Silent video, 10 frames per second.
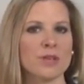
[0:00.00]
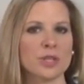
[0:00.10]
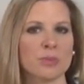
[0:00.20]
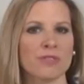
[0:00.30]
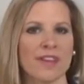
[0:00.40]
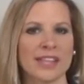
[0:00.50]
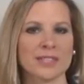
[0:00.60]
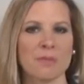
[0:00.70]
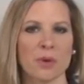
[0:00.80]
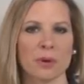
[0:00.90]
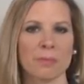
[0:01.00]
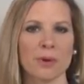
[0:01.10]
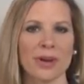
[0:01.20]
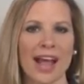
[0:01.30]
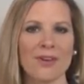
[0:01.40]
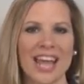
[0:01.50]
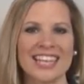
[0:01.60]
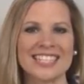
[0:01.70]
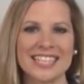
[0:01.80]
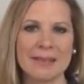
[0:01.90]
which prevents motor burnout
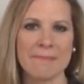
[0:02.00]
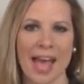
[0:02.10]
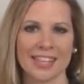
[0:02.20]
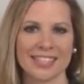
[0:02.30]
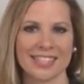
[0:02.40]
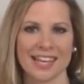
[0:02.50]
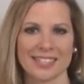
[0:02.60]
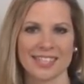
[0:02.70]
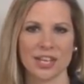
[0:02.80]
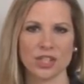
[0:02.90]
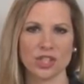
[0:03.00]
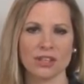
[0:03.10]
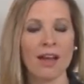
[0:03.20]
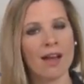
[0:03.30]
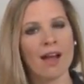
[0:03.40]
and demagnetization